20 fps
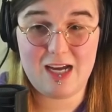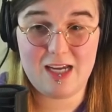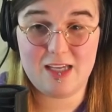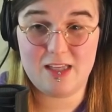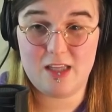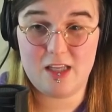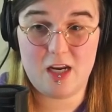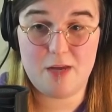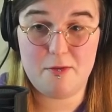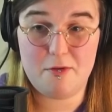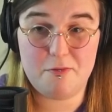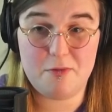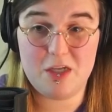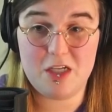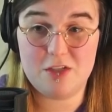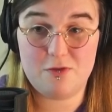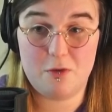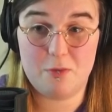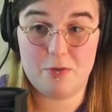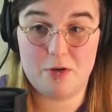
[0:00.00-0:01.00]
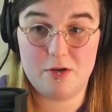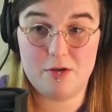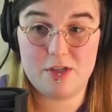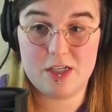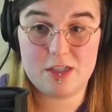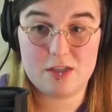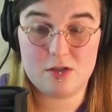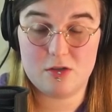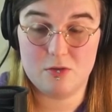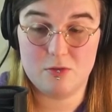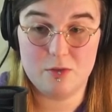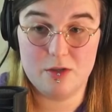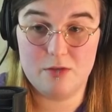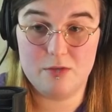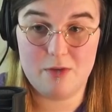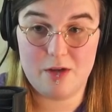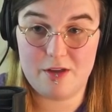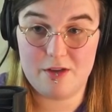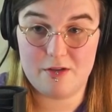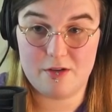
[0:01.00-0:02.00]
in the name of peaceful protest or
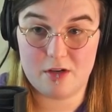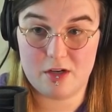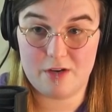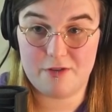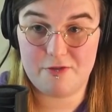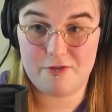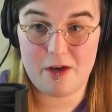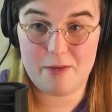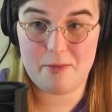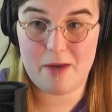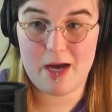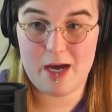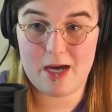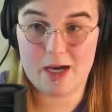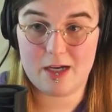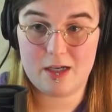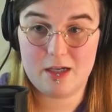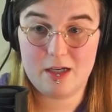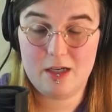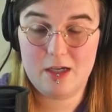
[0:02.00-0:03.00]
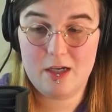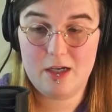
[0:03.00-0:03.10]
whether they're going to fight back